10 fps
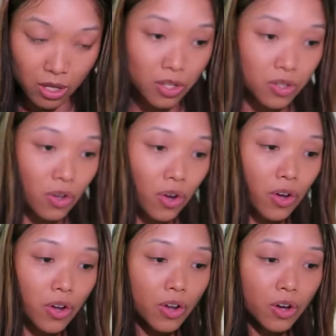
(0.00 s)

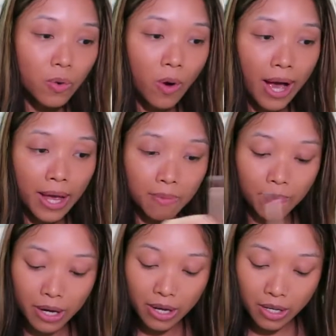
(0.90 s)
So not quite,
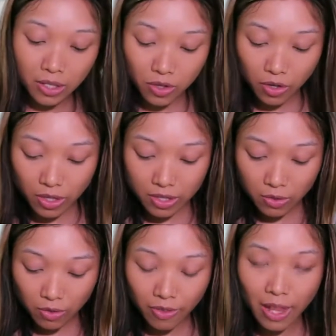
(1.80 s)
but it's got this
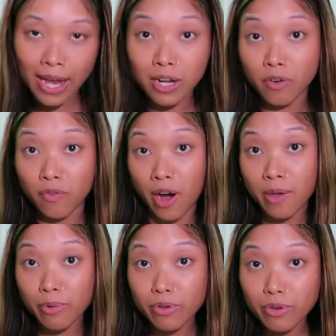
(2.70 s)
sort of light
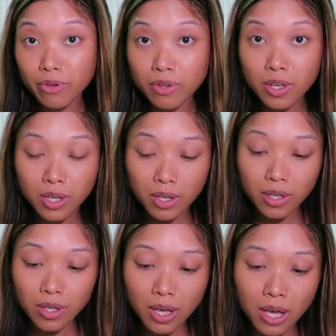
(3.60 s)
grey blue
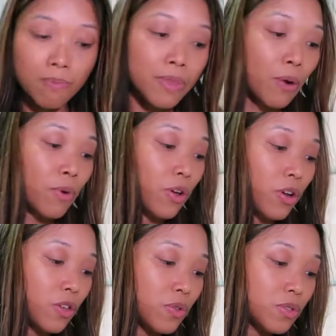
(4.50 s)
that we're
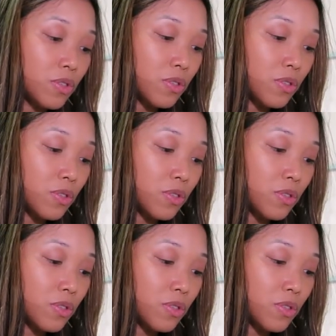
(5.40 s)
going to use.